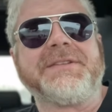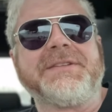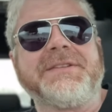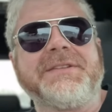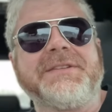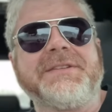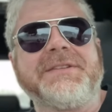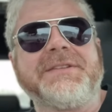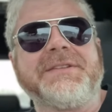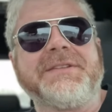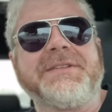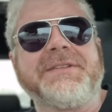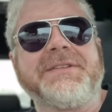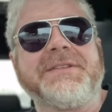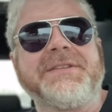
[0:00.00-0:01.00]

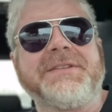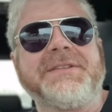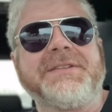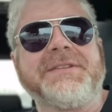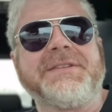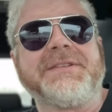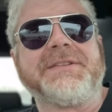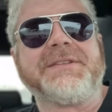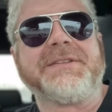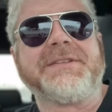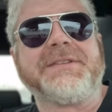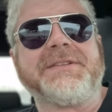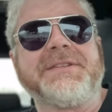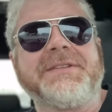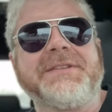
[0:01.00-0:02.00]

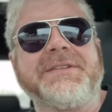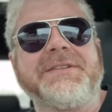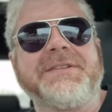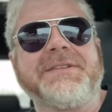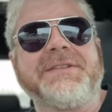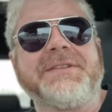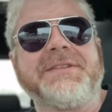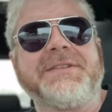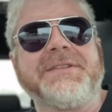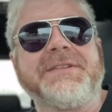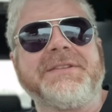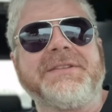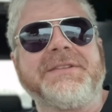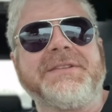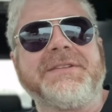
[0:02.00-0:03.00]

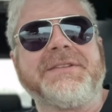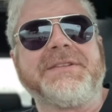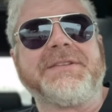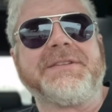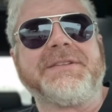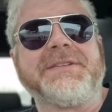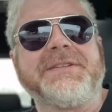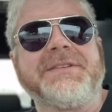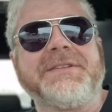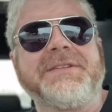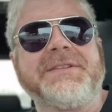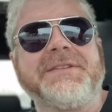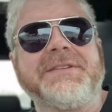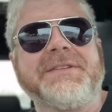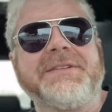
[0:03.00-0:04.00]

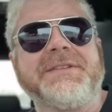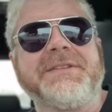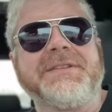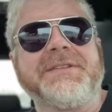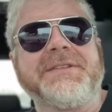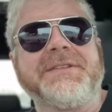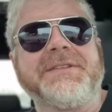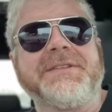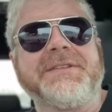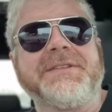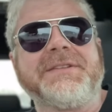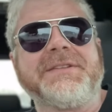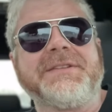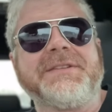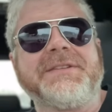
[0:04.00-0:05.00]

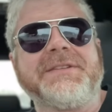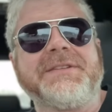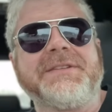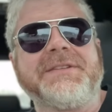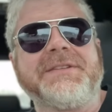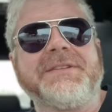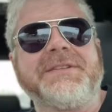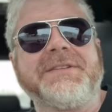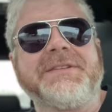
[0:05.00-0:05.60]
(silent)